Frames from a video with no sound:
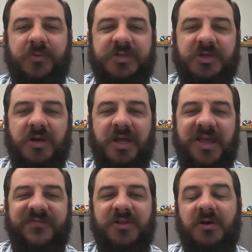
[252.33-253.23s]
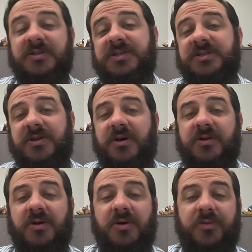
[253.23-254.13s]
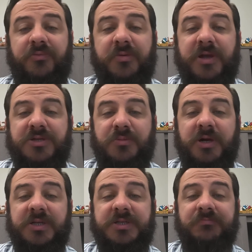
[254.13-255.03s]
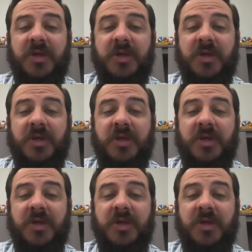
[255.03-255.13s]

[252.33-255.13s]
We saw heavy losses on all three major markets.